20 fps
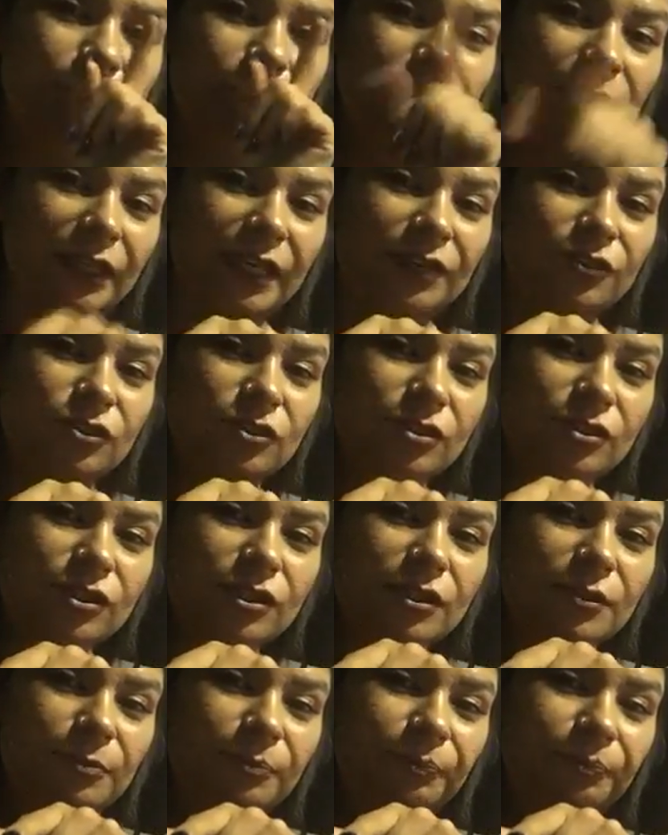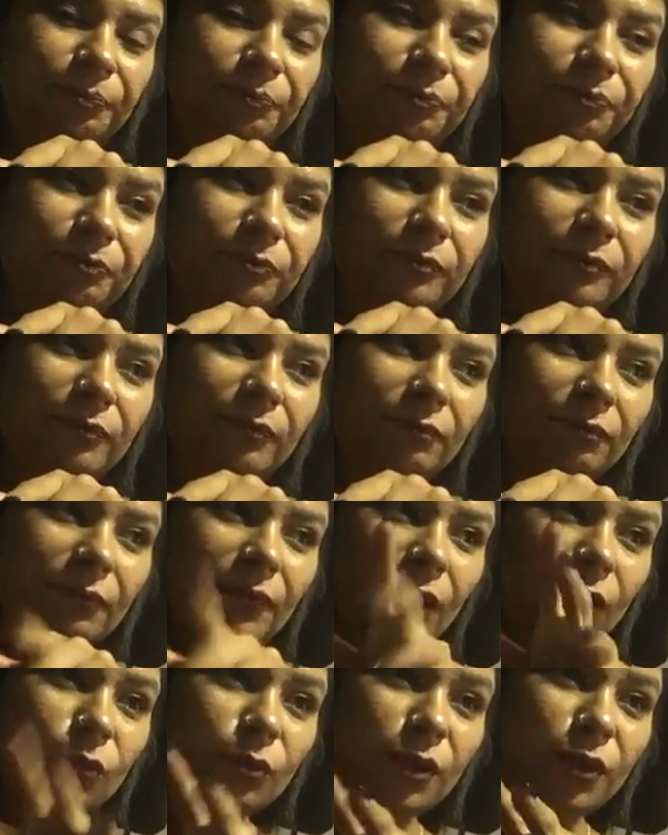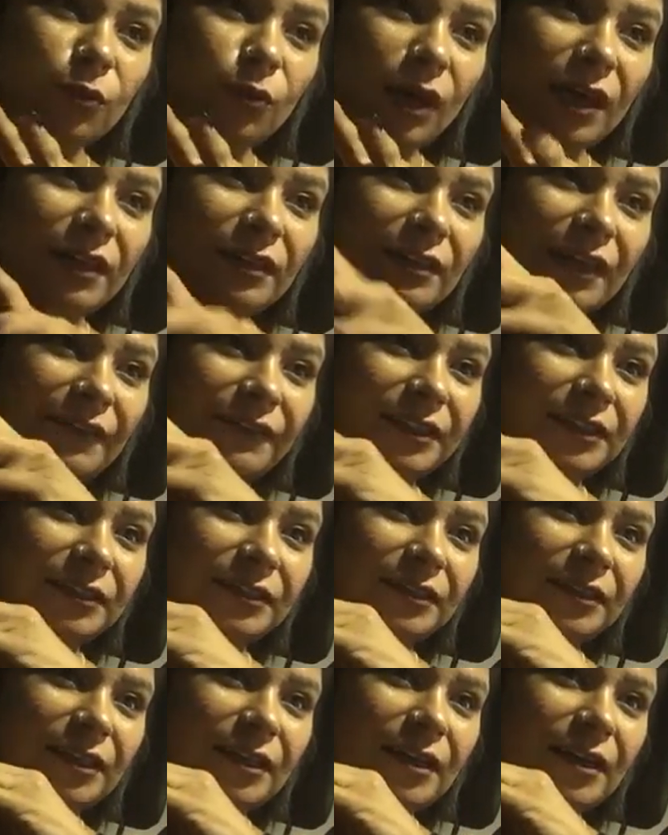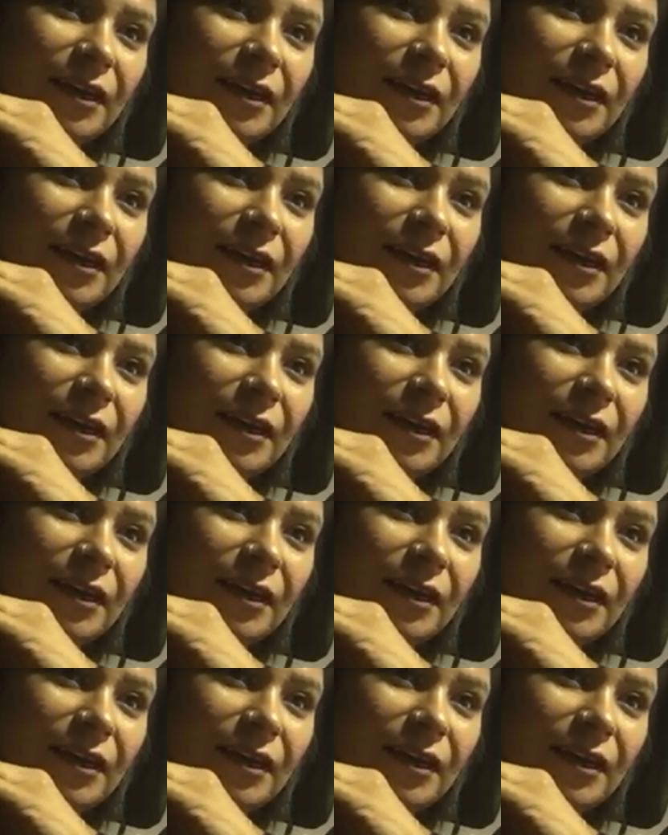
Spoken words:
relationship with 111.